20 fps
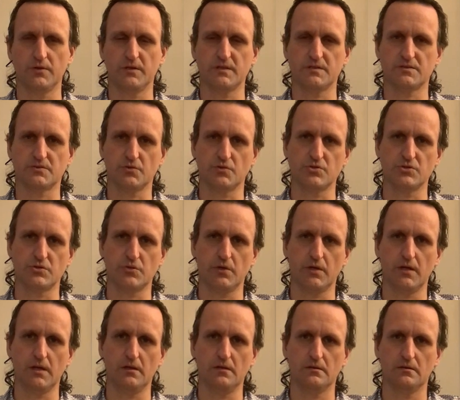this
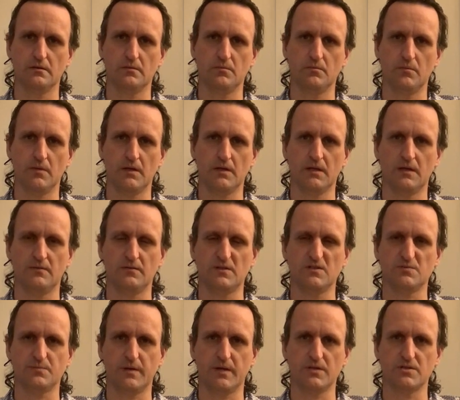surgery, many of
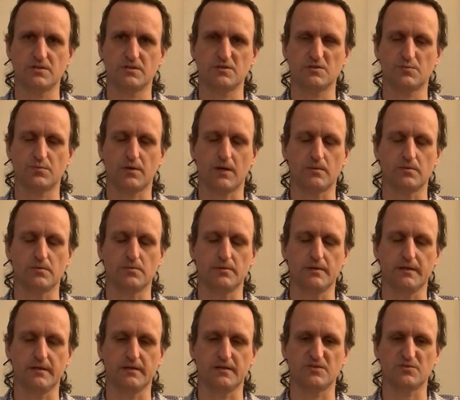these patients
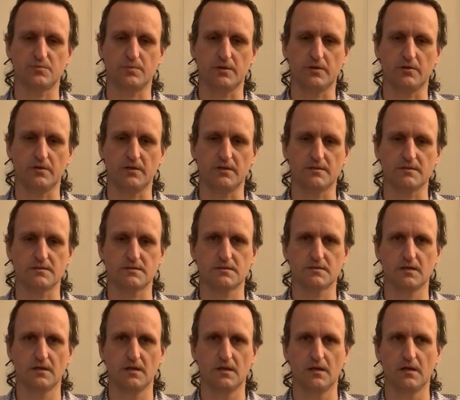probably experienced
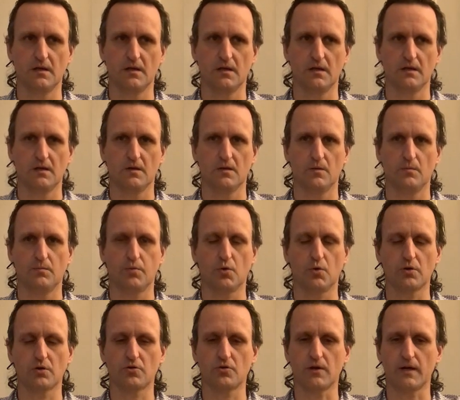
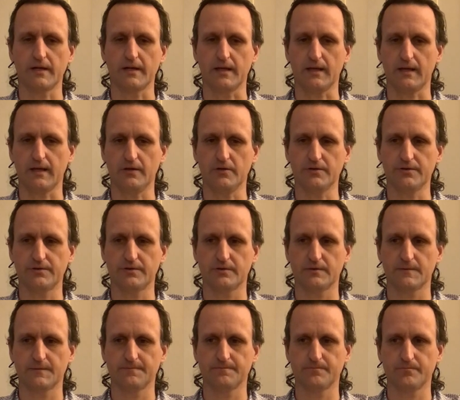poor chronic health
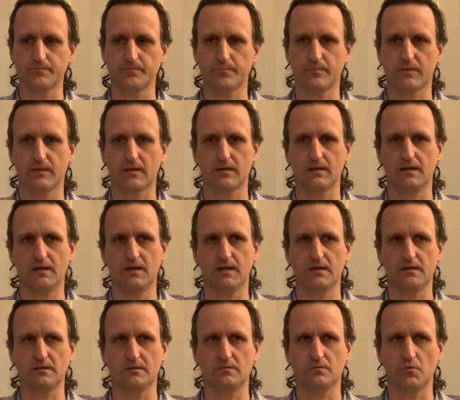
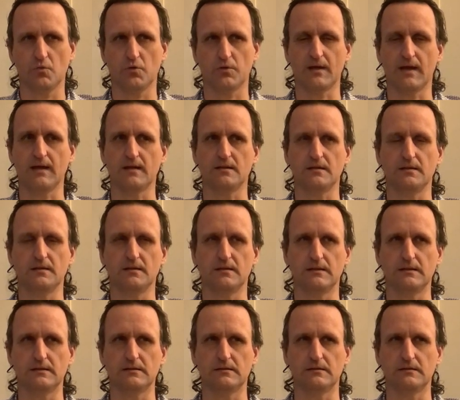and were not
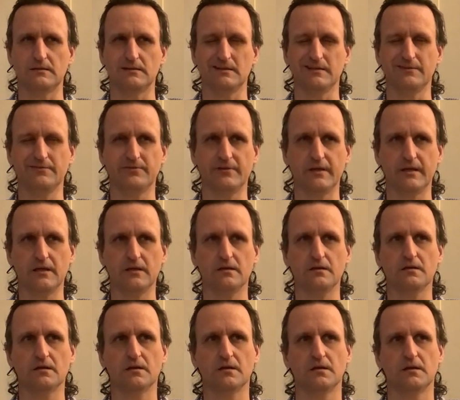living
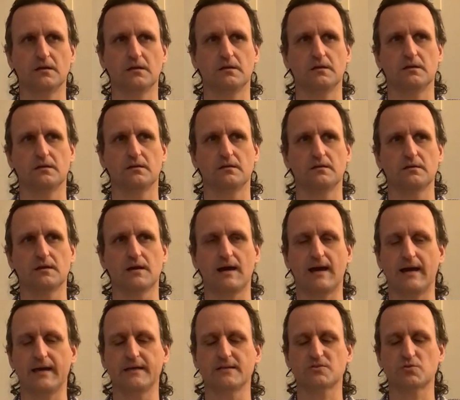the
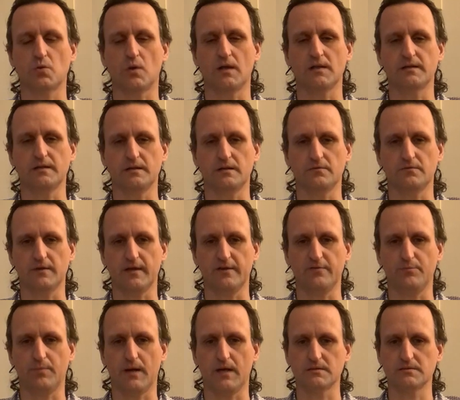highest quality of
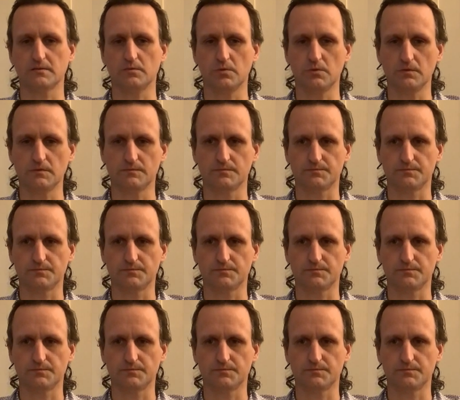life possible.